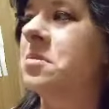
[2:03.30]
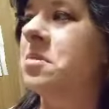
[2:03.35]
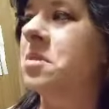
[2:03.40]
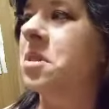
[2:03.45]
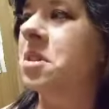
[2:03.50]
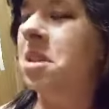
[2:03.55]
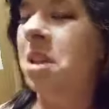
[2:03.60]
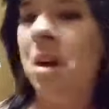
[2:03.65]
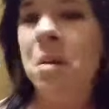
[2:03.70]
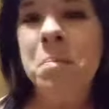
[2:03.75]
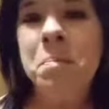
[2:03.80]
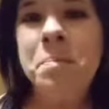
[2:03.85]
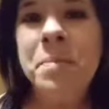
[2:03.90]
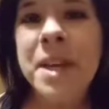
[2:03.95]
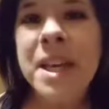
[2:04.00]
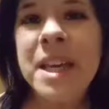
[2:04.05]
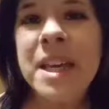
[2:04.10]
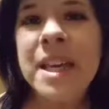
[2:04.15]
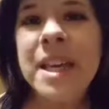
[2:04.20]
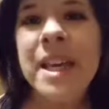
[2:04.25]

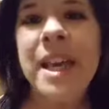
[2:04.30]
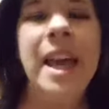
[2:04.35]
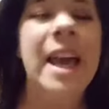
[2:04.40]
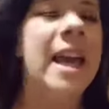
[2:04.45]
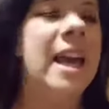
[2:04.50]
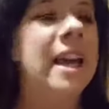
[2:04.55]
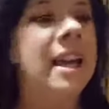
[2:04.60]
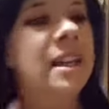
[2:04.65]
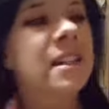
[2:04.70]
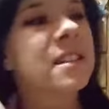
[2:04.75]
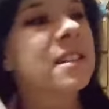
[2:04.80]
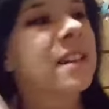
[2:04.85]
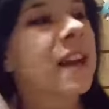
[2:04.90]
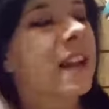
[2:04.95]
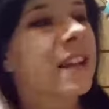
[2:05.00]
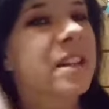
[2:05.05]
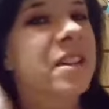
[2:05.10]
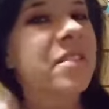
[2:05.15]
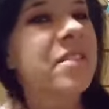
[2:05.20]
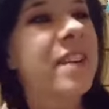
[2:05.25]
clumpy and
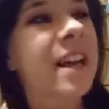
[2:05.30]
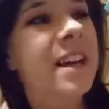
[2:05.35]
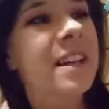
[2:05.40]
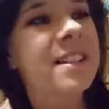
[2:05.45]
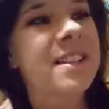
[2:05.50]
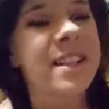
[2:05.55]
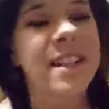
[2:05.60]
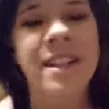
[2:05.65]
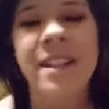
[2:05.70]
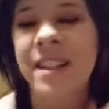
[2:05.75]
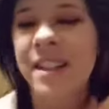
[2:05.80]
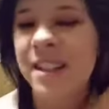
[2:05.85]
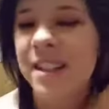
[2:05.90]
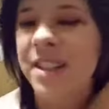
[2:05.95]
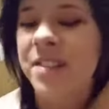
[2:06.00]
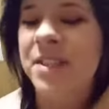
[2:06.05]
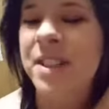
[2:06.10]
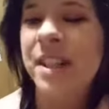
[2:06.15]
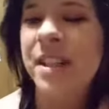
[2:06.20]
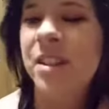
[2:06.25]
kind of nasty and it
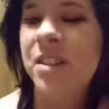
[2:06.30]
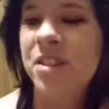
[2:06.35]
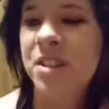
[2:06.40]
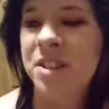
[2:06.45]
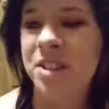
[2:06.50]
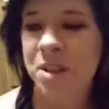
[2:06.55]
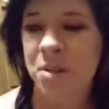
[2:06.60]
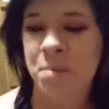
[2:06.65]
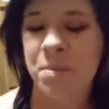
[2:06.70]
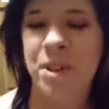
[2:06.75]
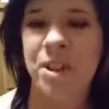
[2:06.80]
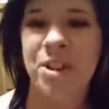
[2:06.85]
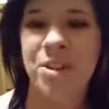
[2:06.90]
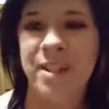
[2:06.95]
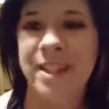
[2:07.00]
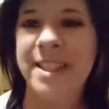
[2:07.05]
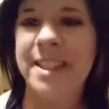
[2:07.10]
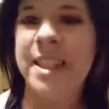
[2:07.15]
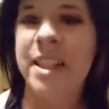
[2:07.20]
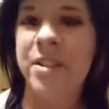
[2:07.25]
leaves like a super
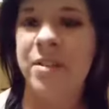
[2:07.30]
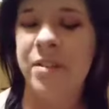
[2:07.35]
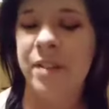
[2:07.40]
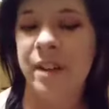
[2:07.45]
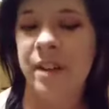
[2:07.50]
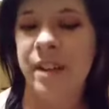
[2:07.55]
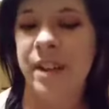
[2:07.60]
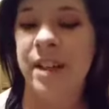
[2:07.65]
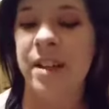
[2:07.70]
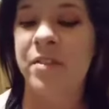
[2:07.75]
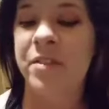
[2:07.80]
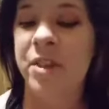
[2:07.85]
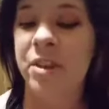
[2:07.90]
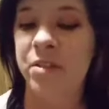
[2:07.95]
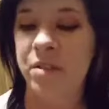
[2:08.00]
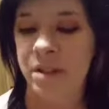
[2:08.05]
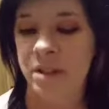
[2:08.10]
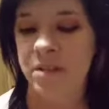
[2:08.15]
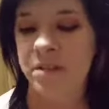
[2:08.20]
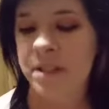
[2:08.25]
greasy feeling if you
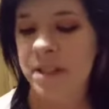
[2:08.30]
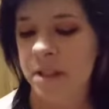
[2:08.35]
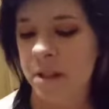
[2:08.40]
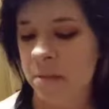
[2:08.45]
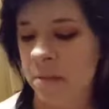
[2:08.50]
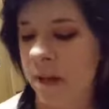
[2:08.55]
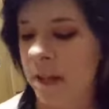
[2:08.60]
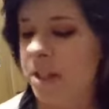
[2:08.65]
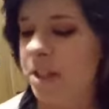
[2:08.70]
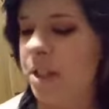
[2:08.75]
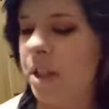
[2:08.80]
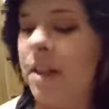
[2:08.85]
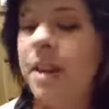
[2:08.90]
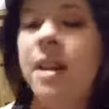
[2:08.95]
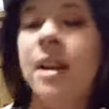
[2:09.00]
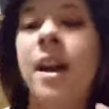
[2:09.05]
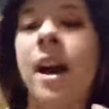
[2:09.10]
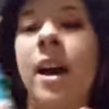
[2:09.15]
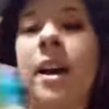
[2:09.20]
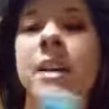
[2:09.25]
use too much.
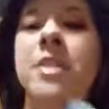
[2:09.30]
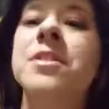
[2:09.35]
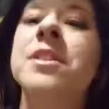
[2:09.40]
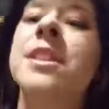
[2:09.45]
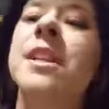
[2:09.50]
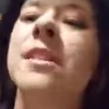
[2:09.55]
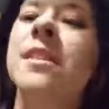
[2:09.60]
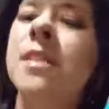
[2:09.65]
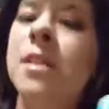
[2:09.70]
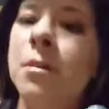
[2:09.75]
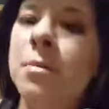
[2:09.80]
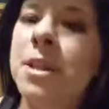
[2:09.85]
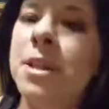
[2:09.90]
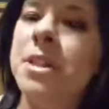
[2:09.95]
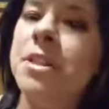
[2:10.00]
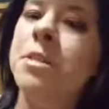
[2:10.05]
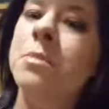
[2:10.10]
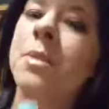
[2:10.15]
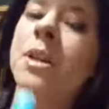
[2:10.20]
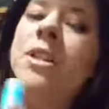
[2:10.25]
I used a little bit
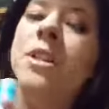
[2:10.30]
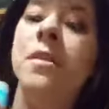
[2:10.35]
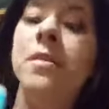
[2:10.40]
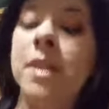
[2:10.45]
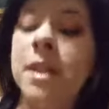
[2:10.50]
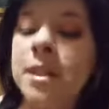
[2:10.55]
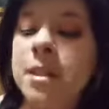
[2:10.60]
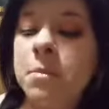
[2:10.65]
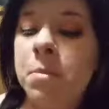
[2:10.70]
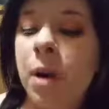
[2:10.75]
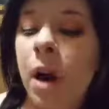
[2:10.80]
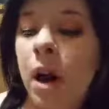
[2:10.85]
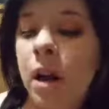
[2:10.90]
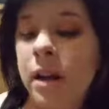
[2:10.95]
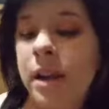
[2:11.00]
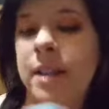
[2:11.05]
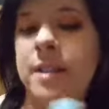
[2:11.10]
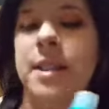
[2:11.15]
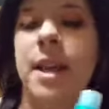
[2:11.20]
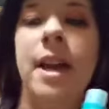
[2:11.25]
too much of this
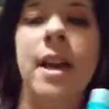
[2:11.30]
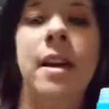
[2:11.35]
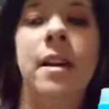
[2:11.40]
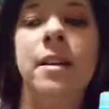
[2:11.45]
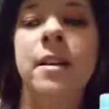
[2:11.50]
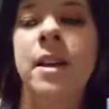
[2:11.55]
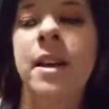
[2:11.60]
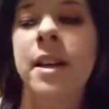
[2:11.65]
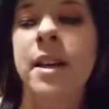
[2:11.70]
product and